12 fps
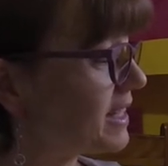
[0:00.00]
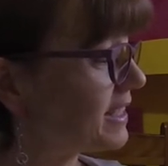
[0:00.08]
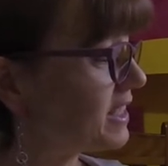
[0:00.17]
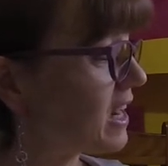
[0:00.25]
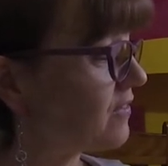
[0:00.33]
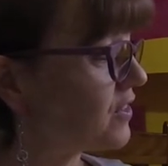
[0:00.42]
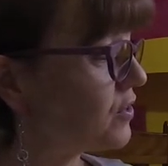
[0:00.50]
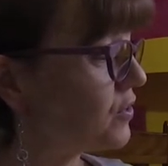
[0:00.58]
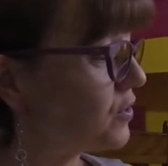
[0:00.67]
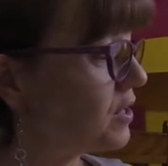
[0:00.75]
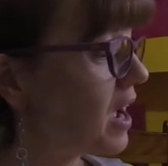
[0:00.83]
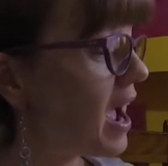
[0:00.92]
next
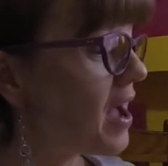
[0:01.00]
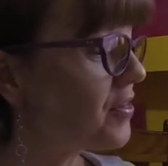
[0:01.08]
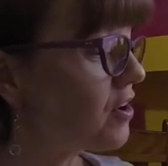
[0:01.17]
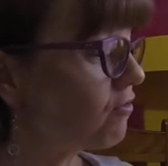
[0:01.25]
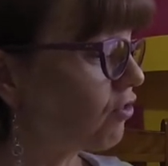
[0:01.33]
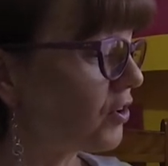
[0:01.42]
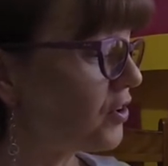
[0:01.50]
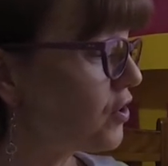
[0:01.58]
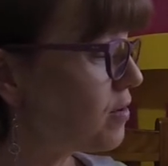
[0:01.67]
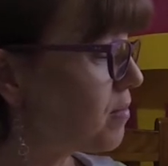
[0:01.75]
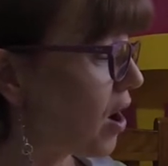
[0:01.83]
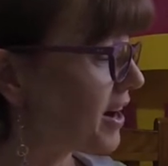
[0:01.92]
afternoon that Ron and
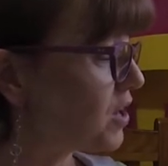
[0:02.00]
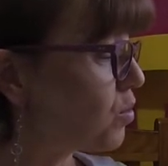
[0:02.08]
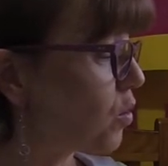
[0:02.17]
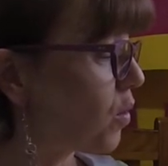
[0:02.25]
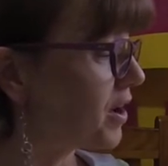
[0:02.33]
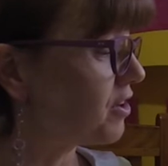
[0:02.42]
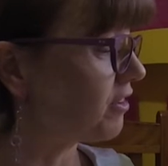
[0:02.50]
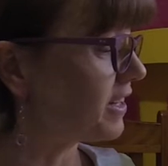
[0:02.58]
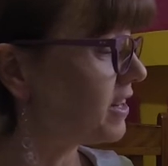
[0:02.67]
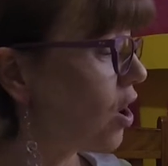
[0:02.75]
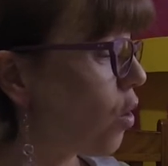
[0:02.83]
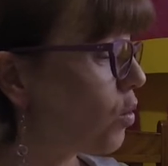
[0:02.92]
Hermione were
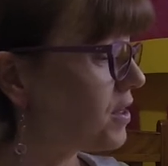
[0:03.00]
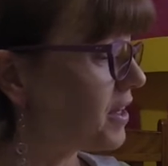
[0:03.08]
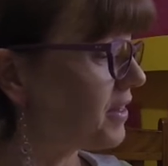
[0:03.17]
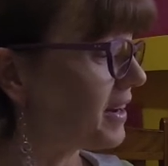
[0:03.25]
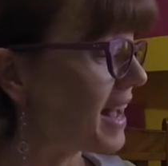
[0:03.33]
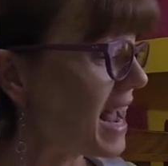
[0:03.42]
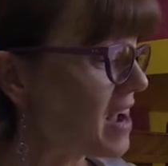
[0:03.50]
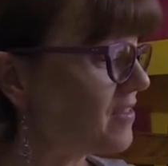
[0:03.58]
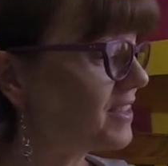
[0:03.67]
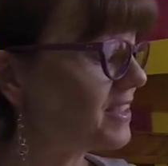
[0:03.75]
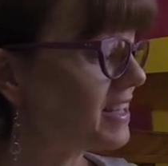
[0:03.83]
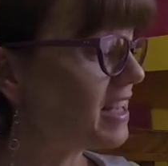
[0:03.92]
wondering whether they'd
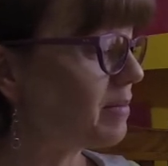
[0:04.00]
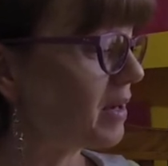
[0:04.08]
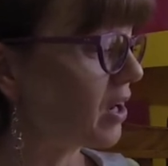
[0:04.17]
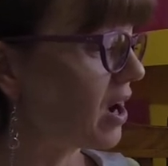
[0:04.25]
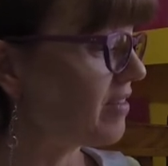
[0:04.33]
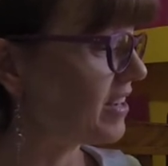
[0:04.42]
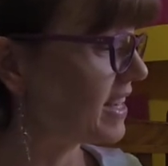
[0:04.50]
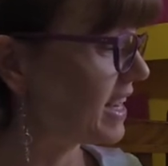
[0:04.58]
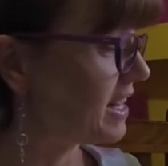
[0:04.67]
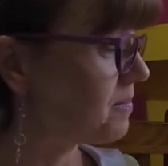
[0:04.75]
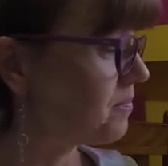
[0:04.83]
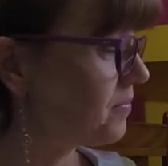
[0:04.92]
ever see him alive
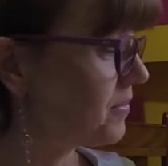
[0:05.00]
again.